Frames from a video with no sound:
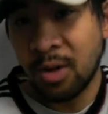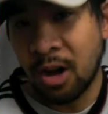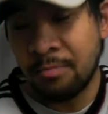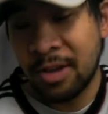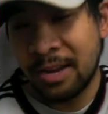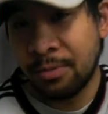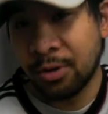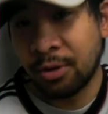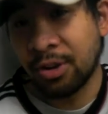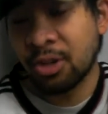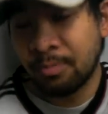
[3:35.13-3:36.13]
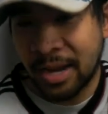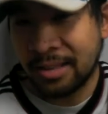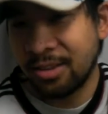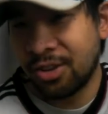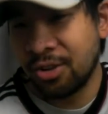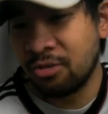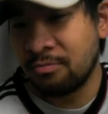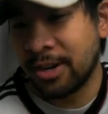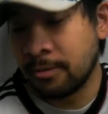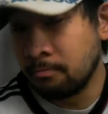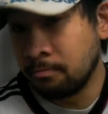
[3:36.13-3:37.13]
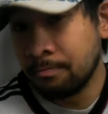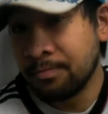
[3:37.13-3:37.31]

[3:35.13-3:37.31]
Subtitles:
On paper, they're expected to, but